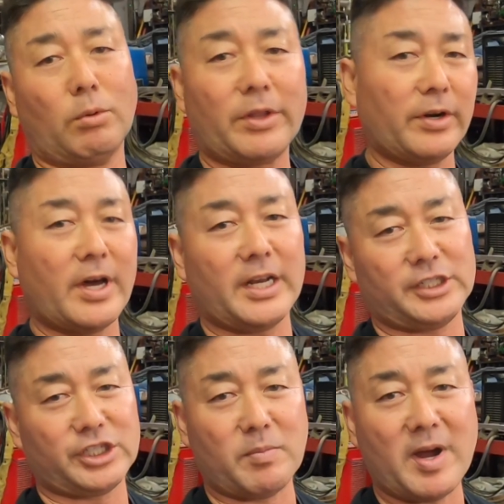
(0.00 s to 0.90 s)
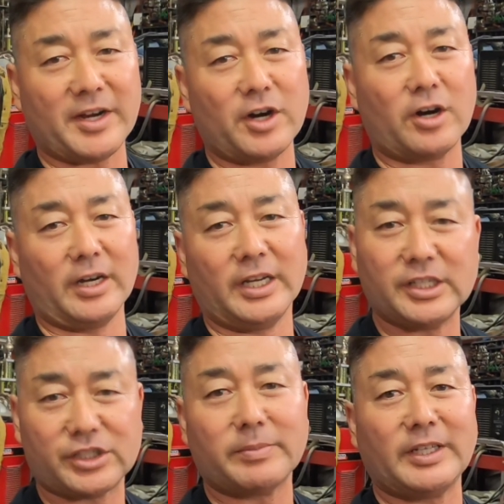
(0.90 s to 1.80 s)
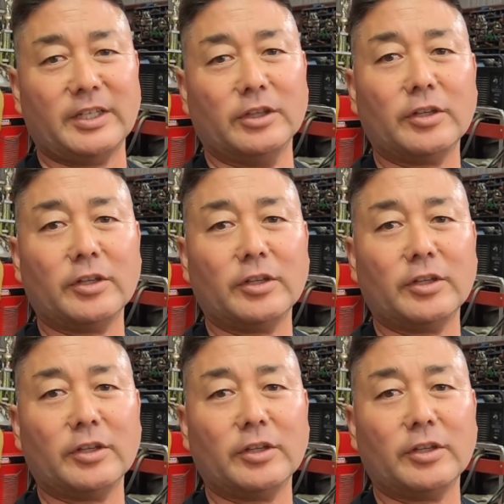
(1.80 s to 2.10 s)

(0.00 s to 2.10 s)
whether or not it's just my car, it is something to